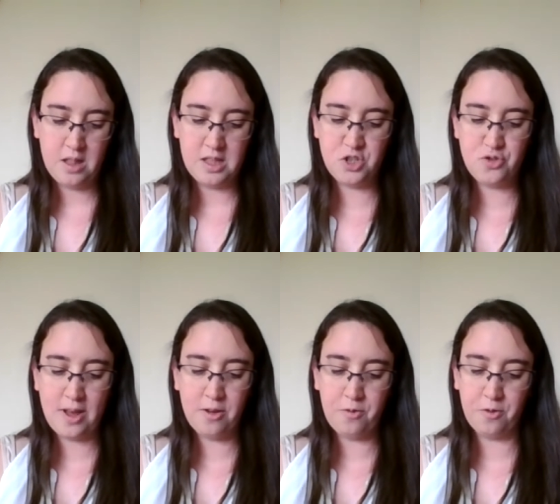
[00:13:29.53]
the
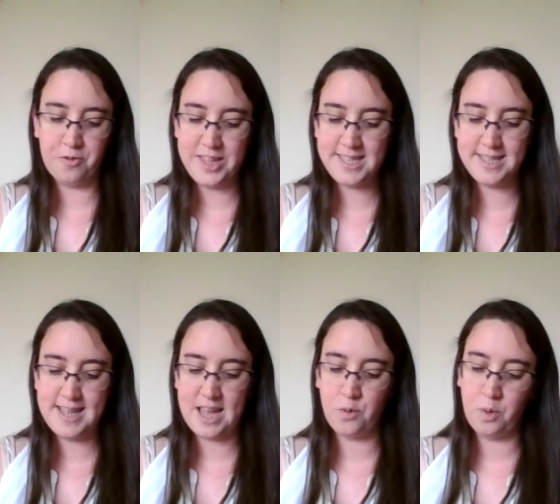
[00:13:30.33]
strength of this
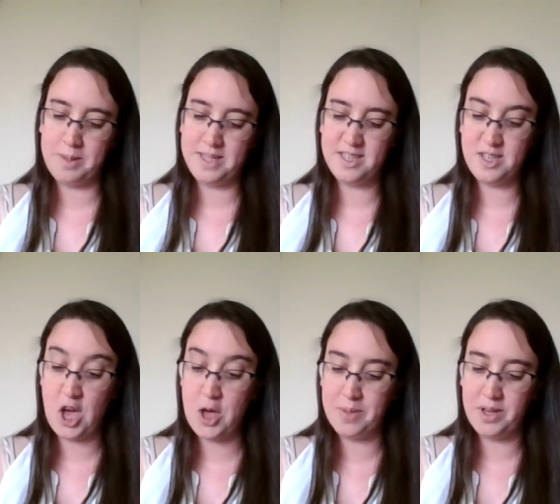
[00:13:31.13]
net will be
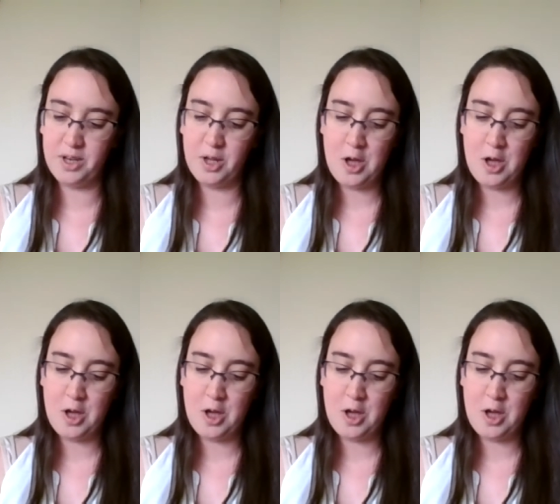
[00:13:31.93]
determined